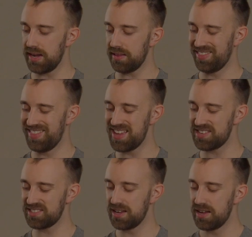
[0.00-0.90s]
hit
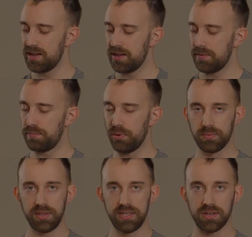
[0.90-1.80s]
this bolt
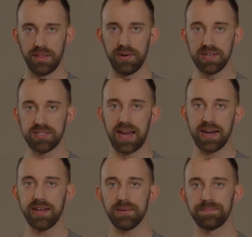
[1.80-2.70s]
release on the very
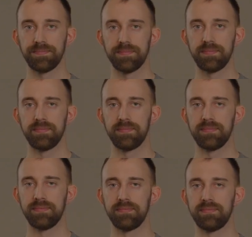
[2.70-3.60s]
side here,
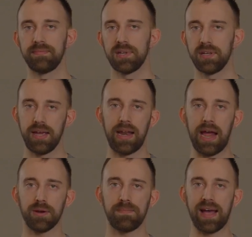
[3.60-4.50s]
and now
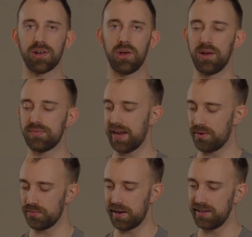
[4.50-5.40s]
you're back off
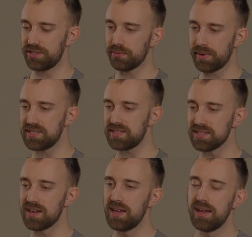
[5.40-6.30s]
and running to the
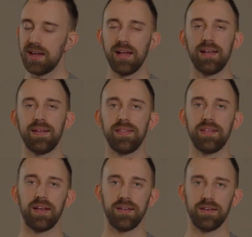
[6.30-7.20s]
races.
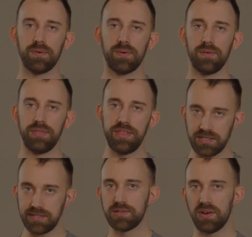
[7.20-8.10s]

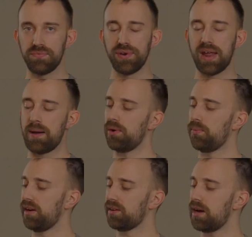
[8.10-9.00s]
This is phenomenal
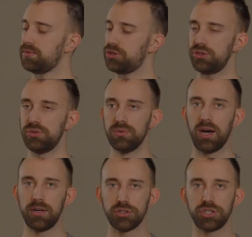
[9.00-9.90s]
when it comes to
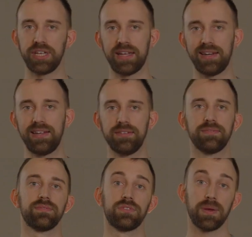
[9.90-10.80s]
understanding
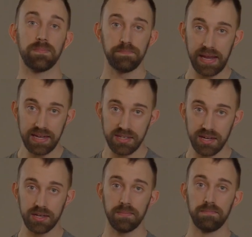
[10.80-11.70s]
some
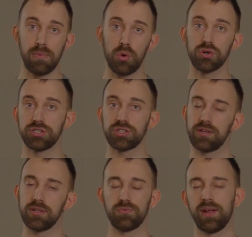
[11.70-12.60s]
basic motor
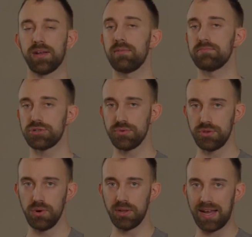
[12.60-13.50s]
skills when it comes to
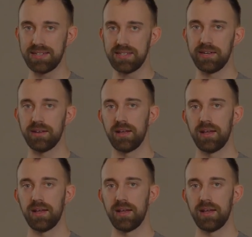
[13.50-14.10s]
utilizing